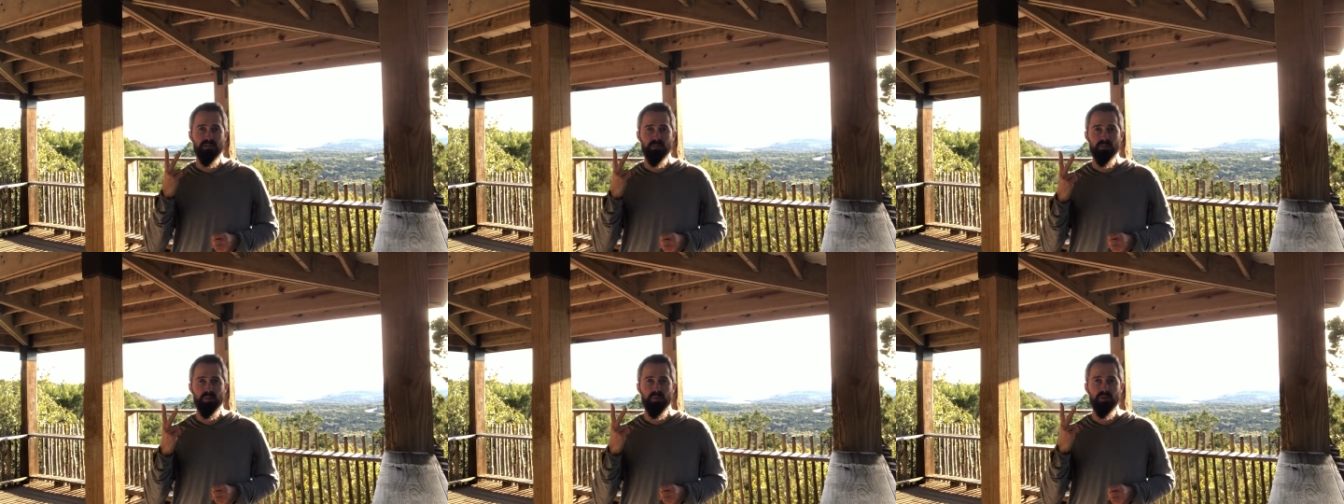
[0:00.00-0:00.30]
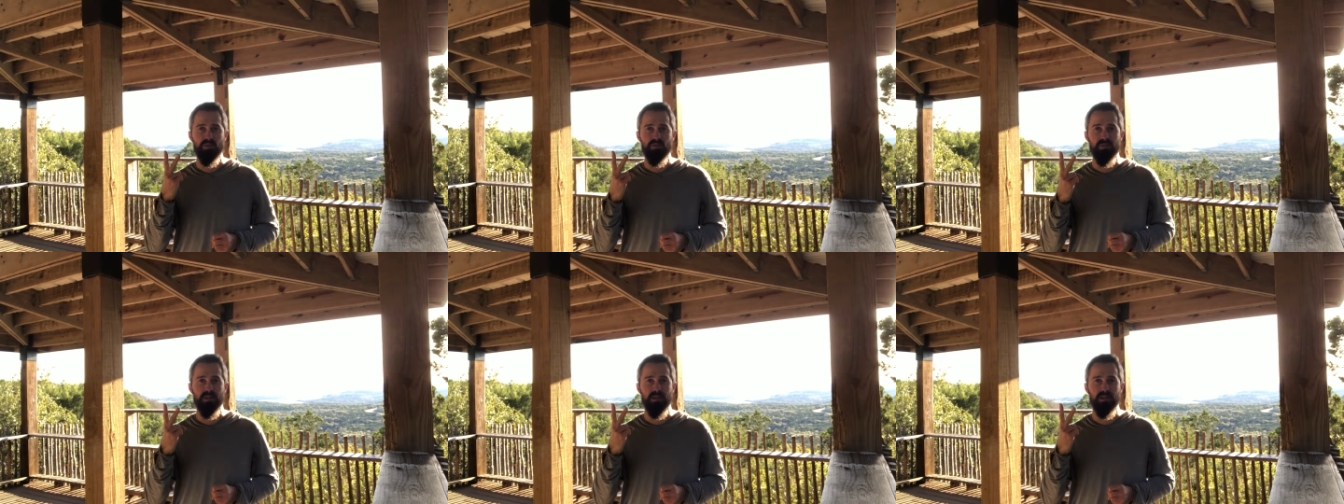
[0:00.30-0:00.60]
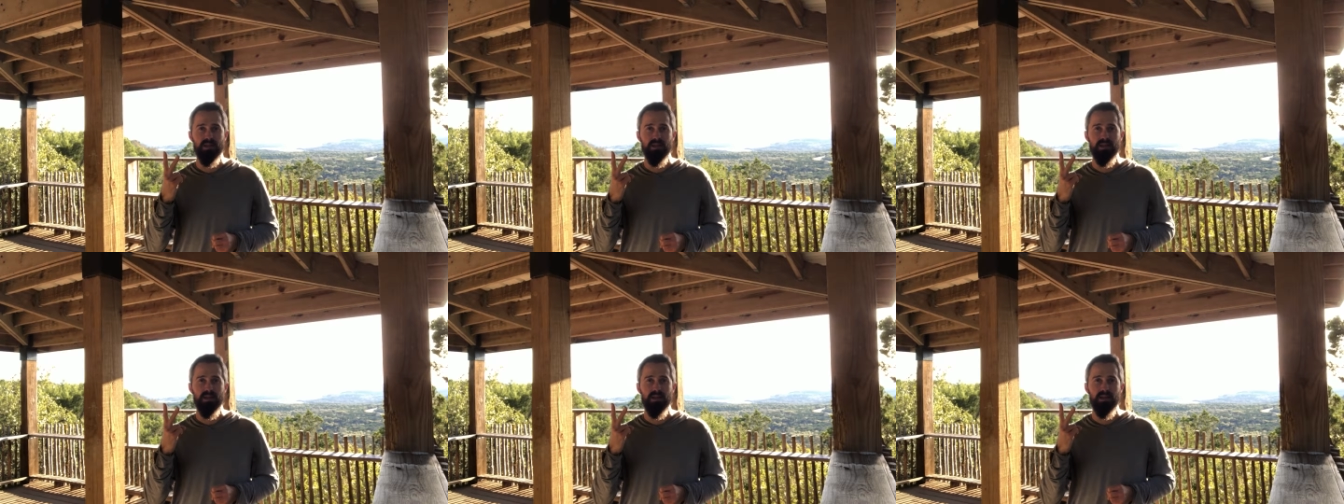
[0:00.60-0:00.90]

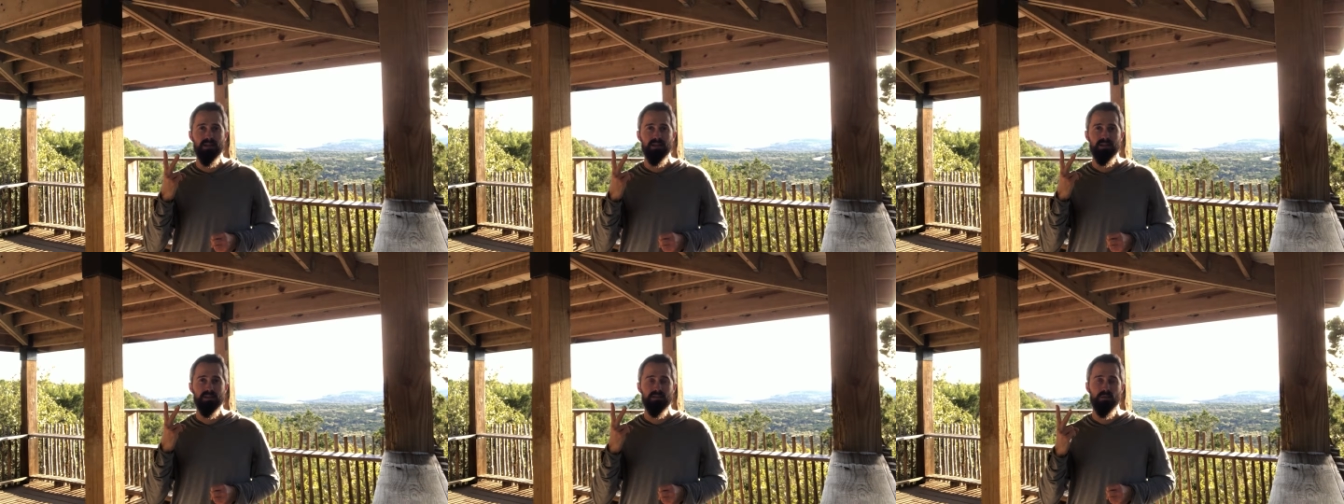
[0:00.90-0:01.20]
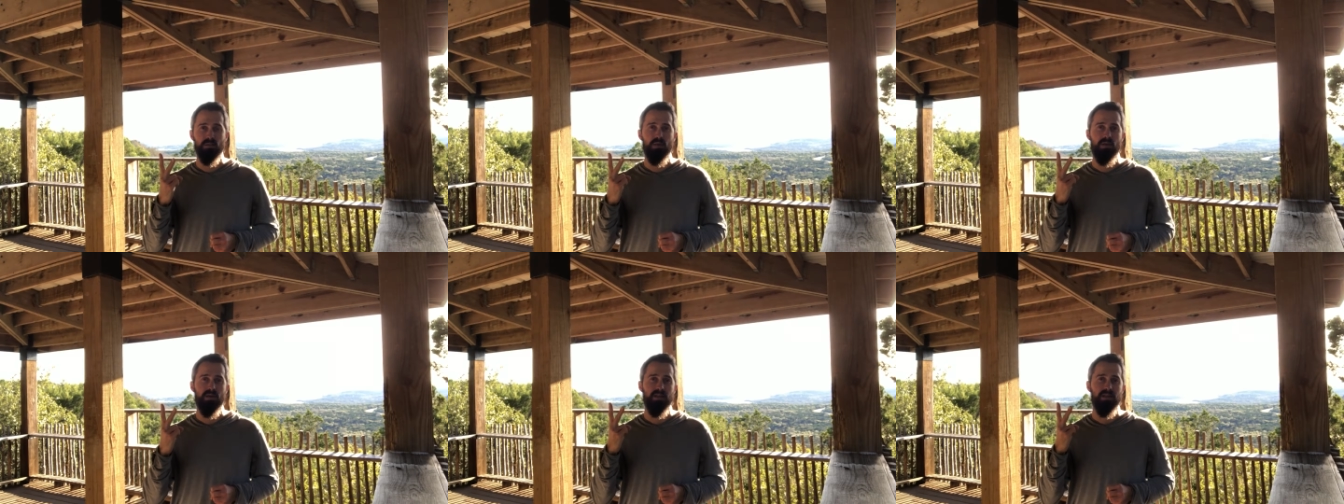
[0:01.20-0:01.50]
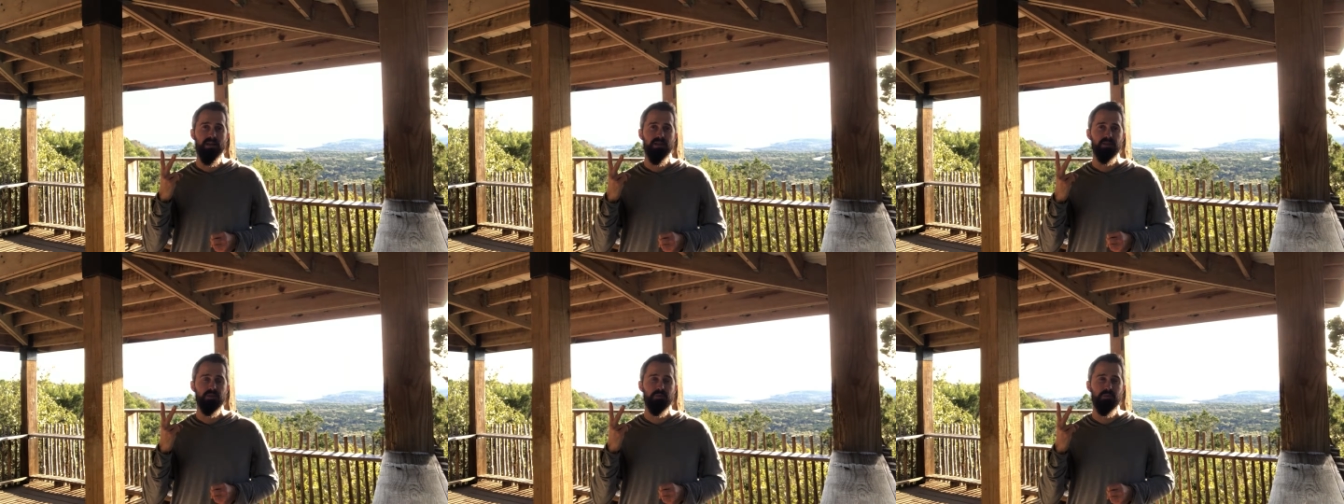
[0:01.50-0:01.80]
improvement to where
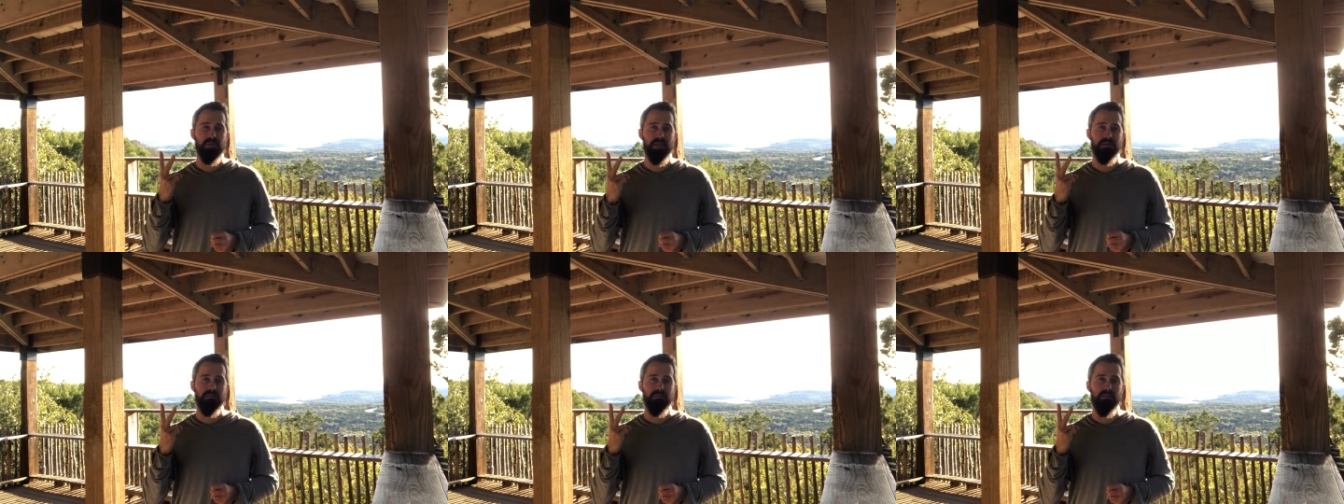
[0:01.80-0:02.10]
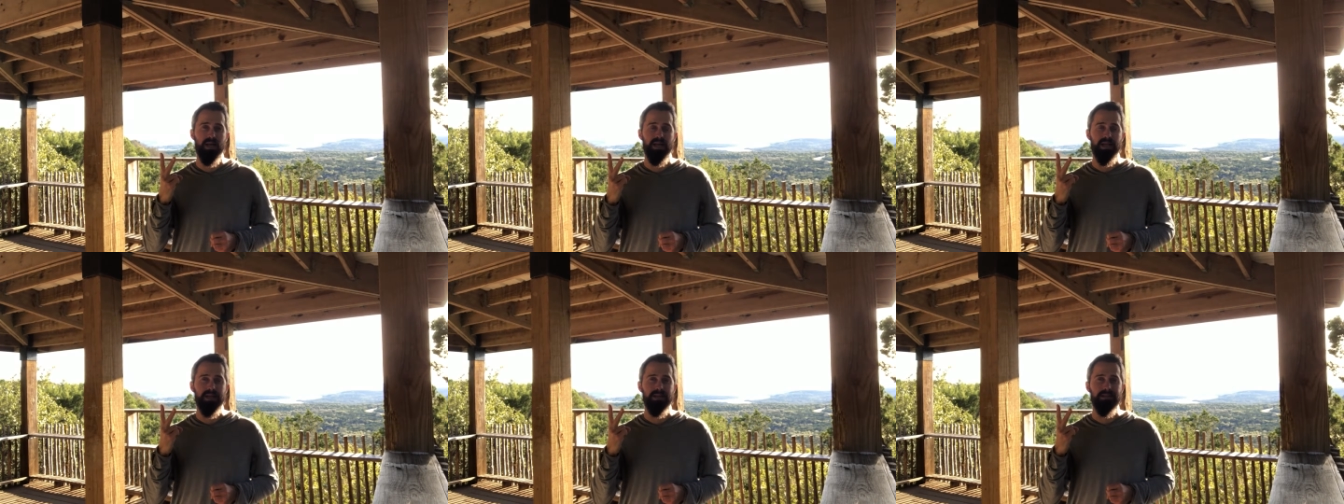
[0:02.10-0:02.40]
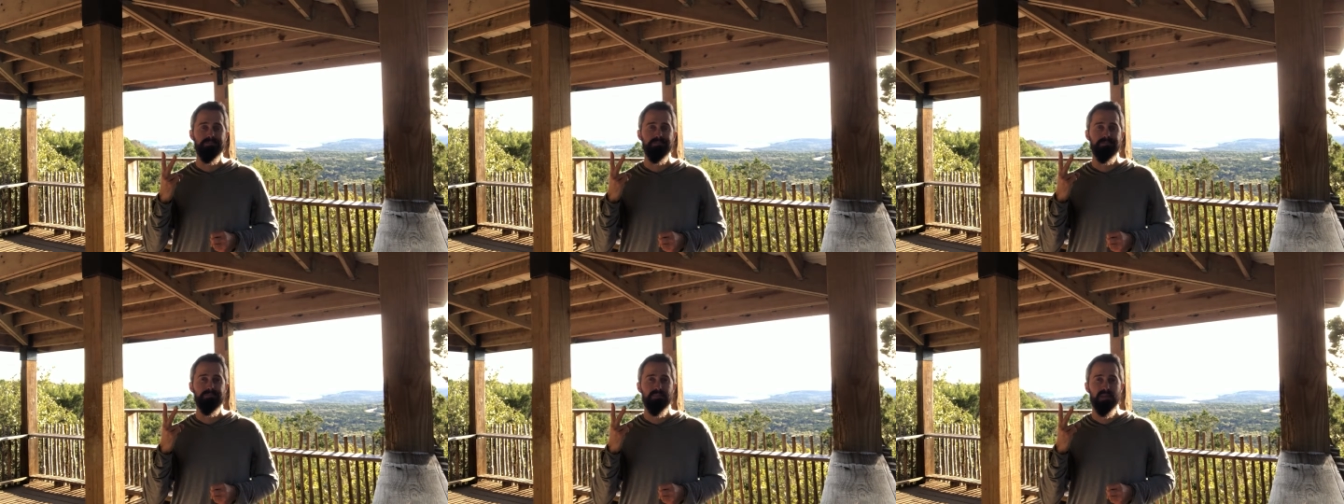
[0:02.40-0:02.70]
they'll spend
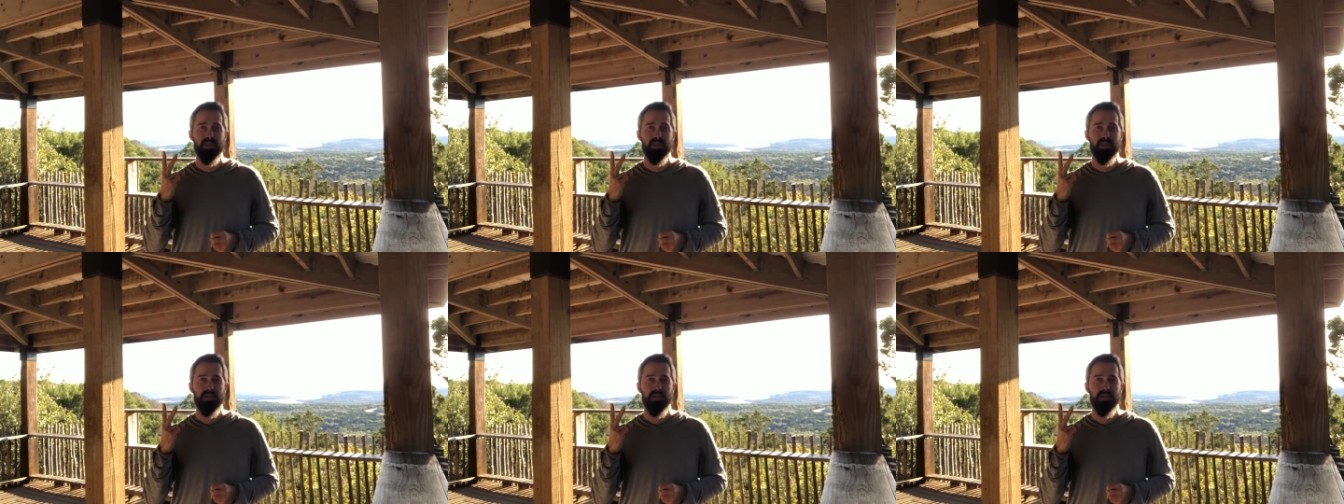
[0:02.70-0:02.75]
money